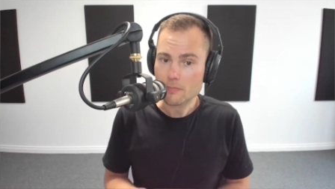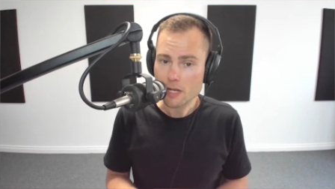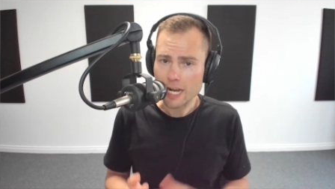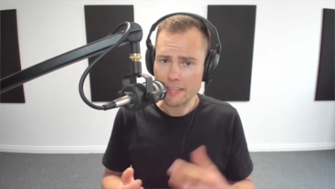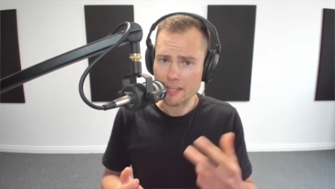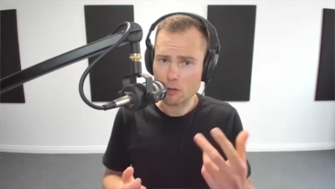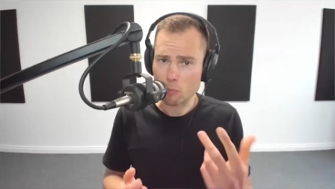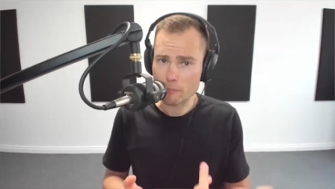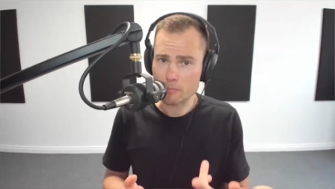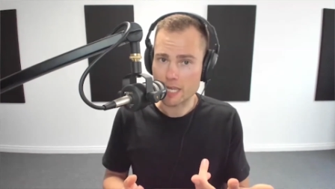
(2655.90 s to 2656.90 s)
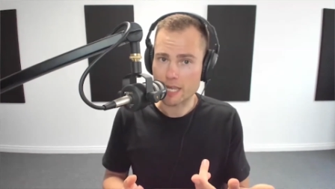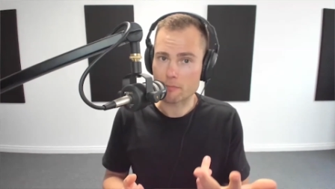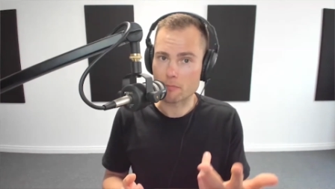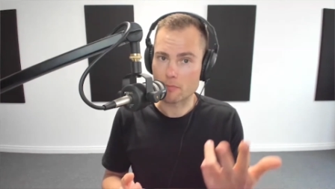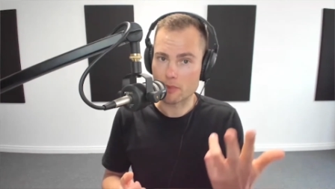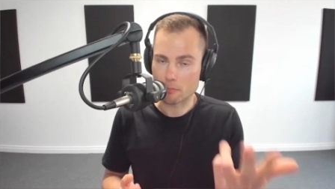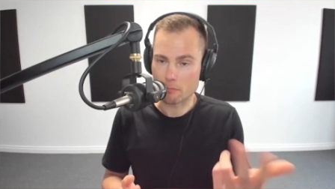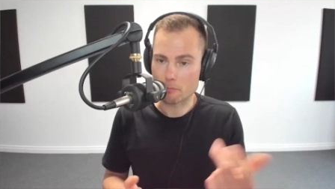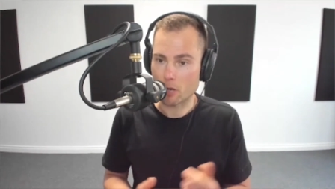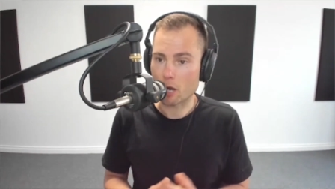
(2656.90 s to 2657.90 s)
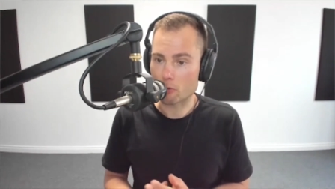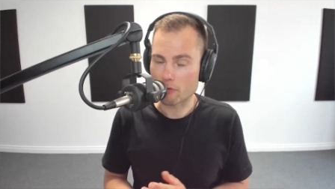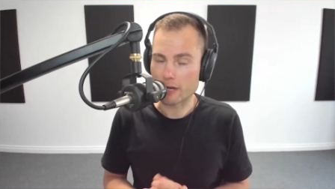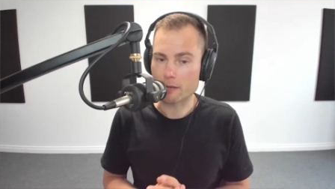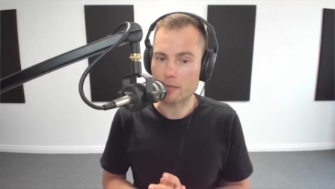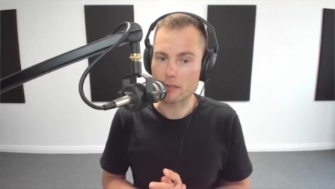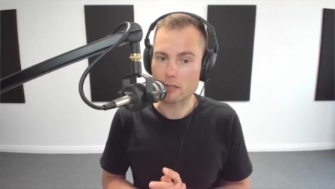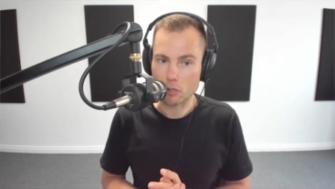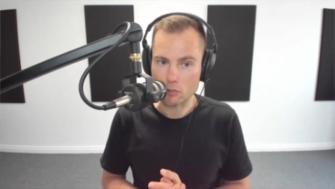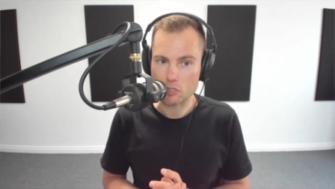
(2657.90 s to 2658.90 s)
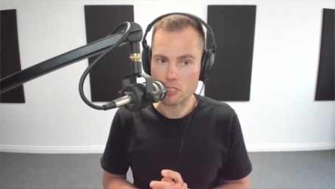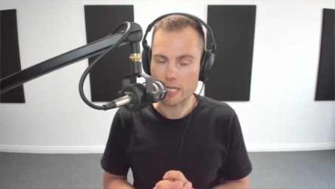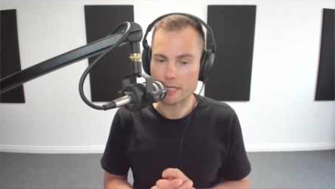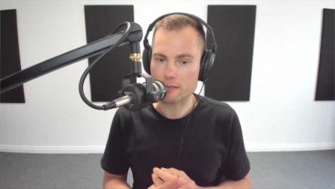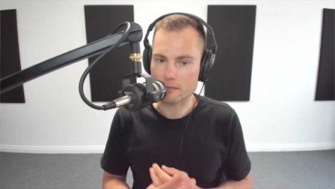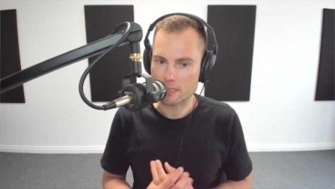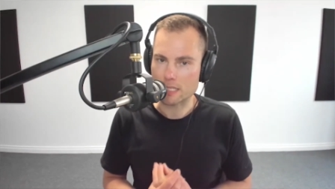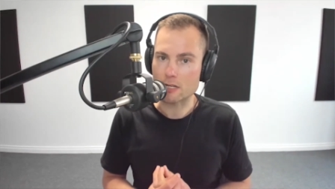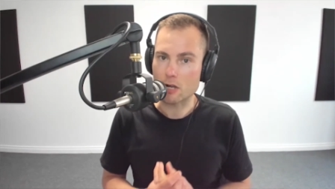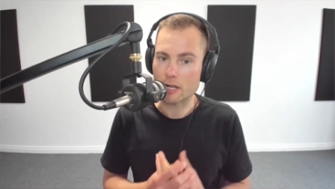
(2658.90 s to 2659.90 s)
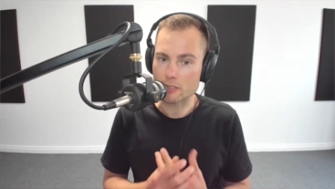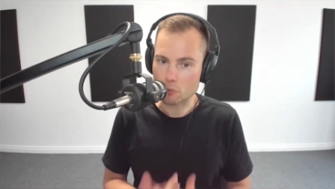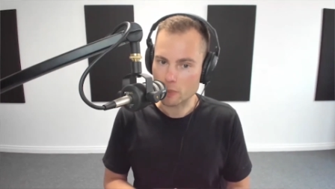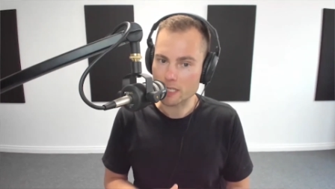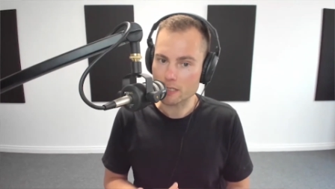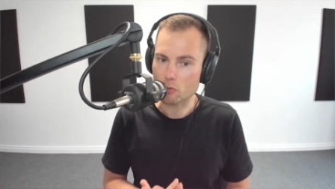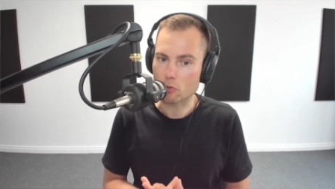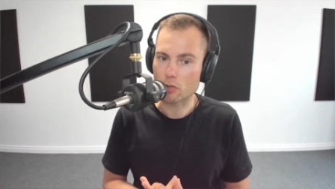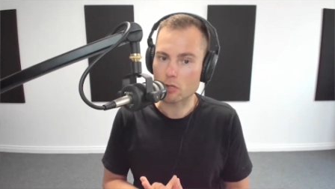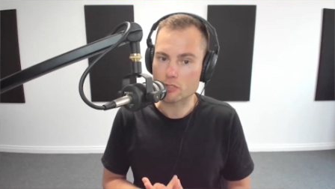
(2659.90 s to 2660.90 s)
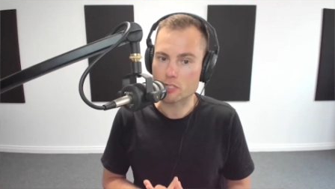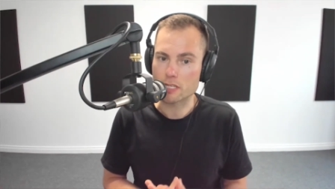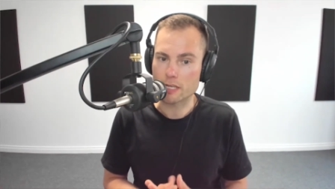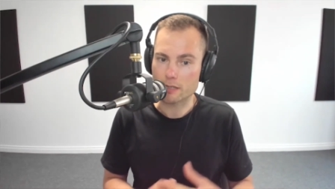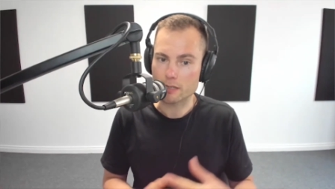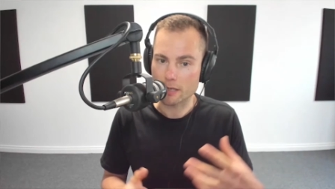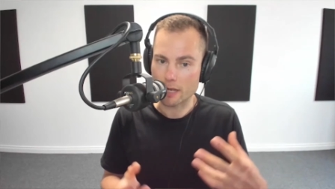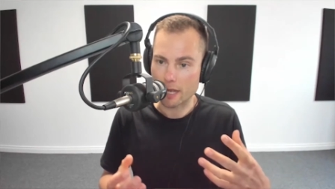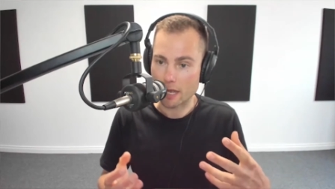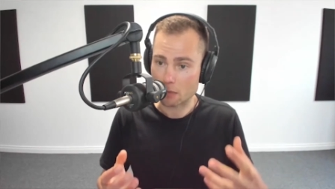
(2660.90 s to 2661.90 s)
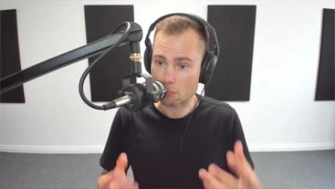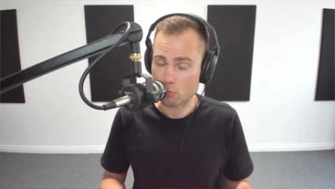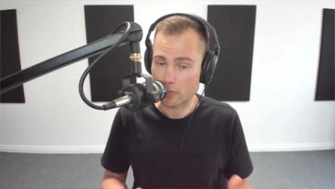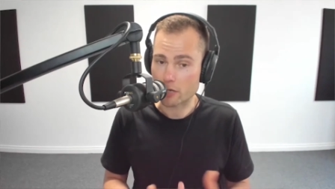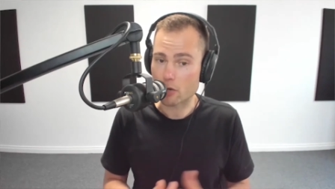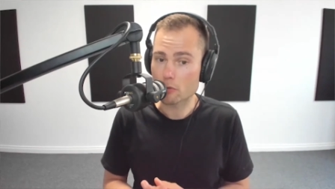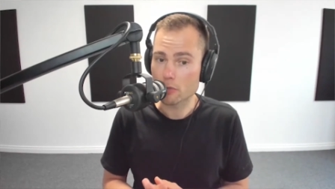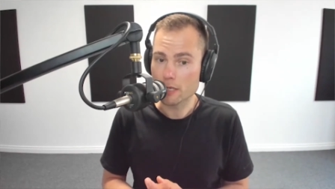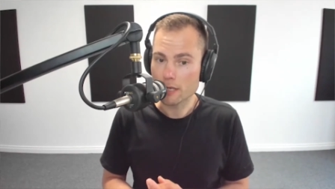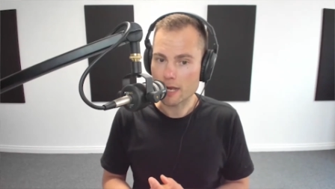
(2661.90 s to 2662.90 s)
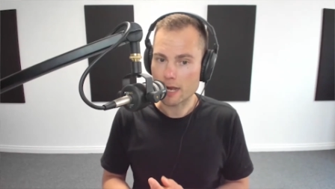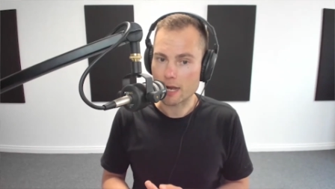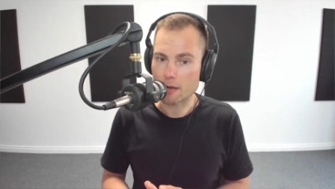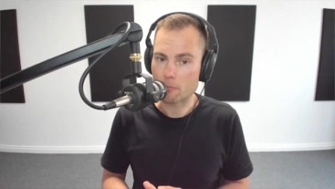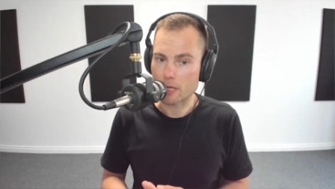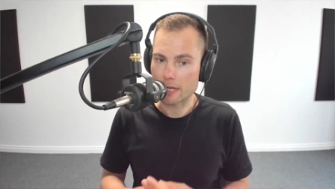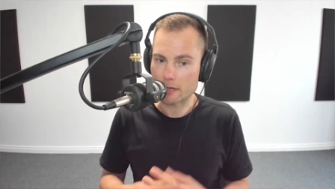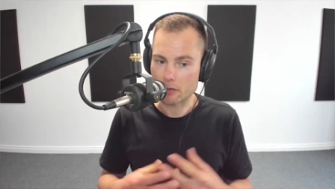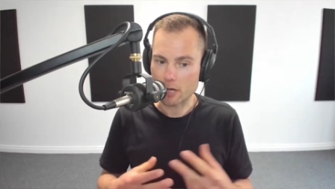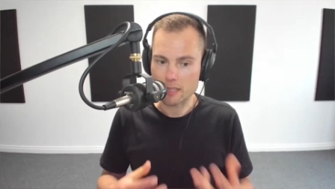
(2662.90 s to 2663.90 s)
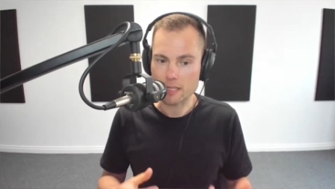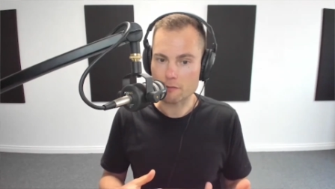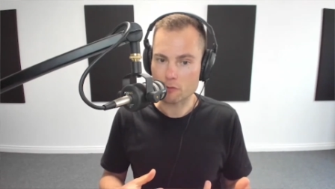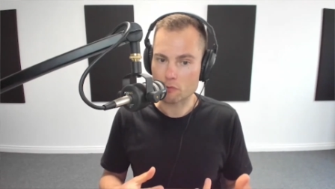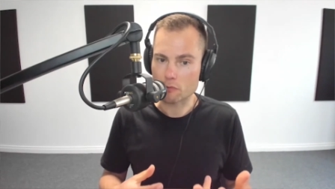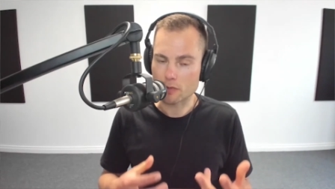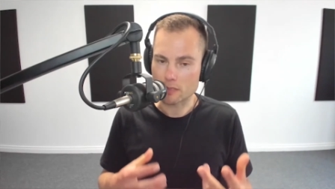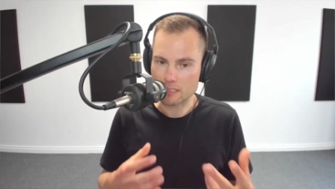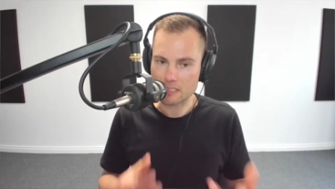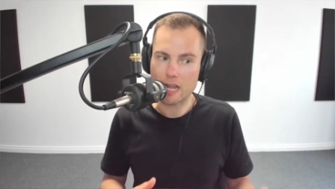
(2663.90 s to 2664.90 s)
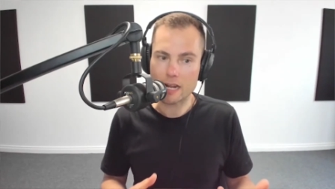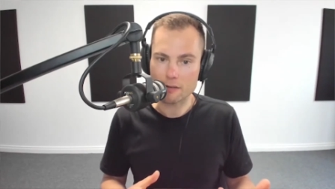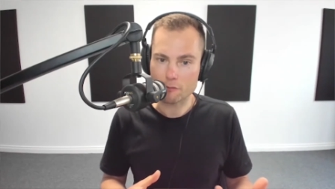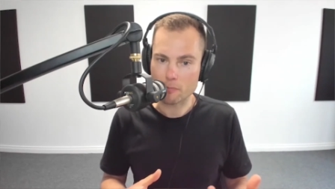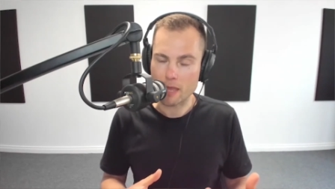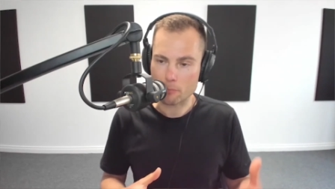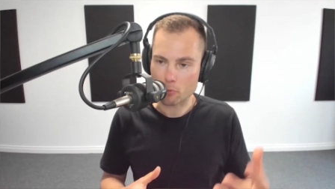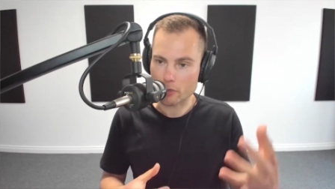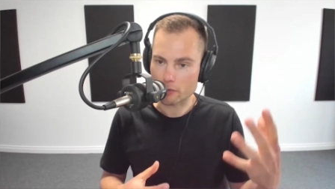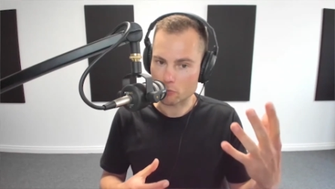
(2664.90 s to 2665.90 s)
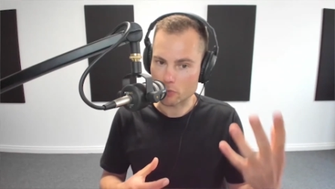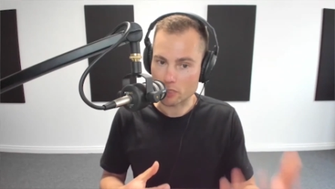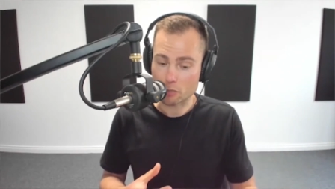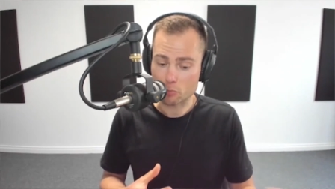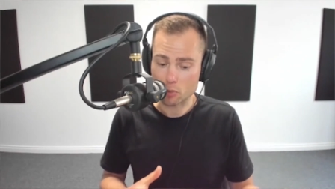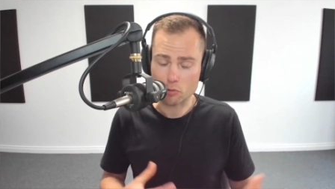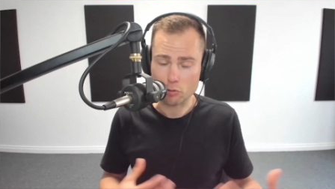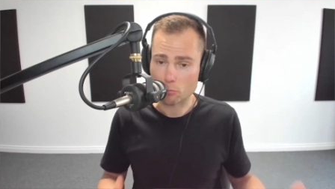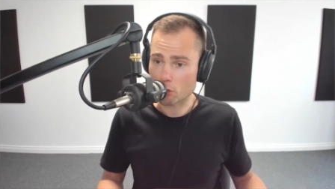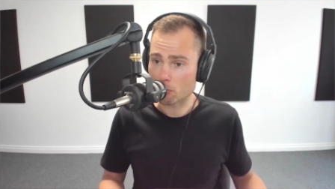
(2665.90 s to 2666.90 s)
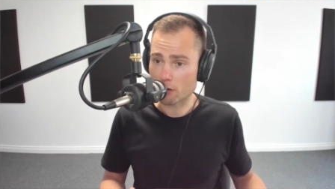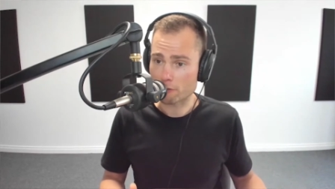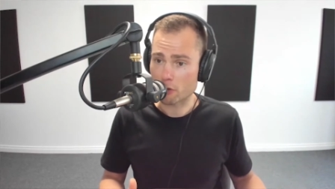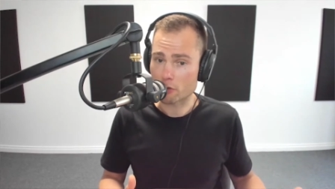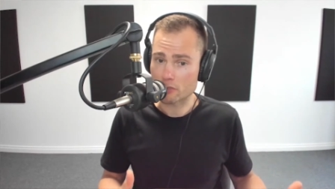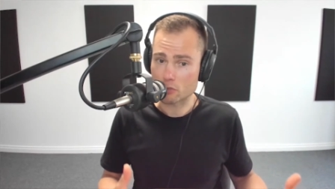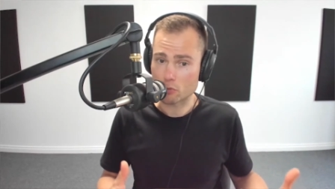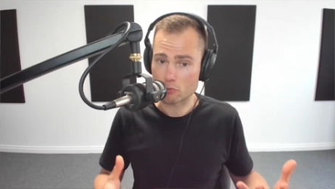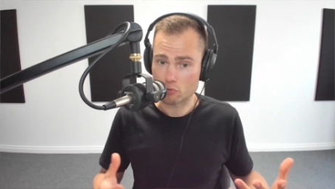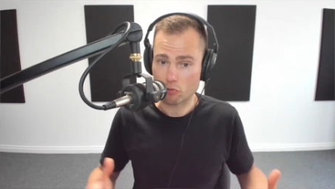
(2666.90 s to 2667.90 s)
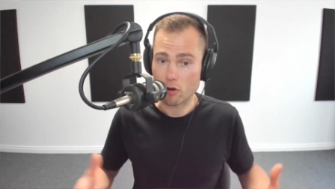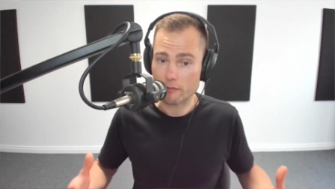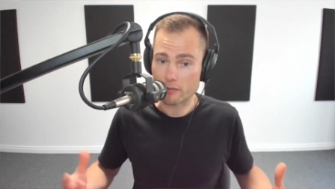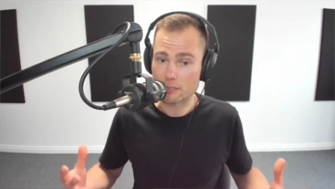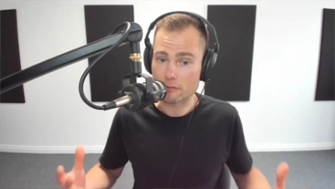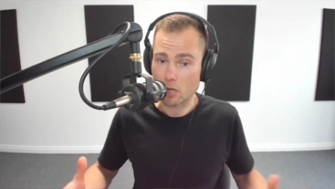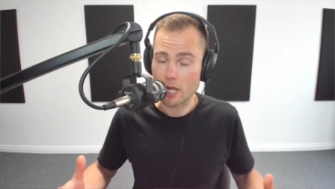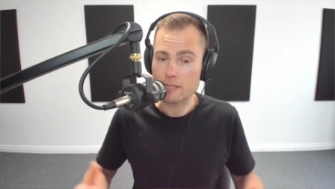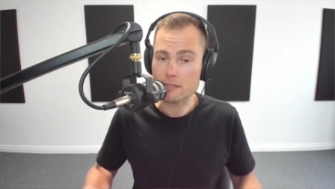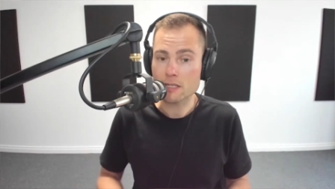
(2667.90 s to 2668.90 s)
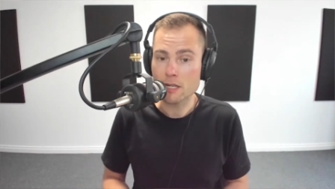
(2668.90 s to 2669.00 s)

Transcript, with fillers: and then a webcam that I would recommend the Logitech C920 or the Logitech uh, Brio. Um, and I think if you're starting from that point with a computer or mobile phone as your driving device,